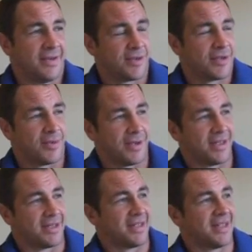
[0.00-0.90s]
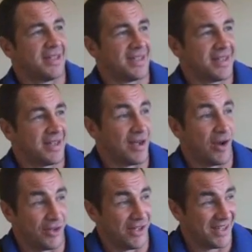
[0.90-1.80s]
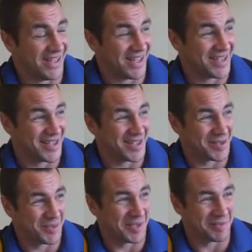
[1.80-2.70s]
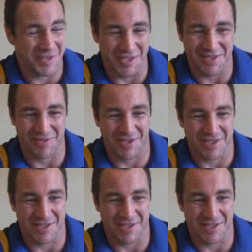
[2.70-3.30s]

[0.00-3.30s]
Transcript: what's the word? Honour, yeah, that's the word I'm searching for.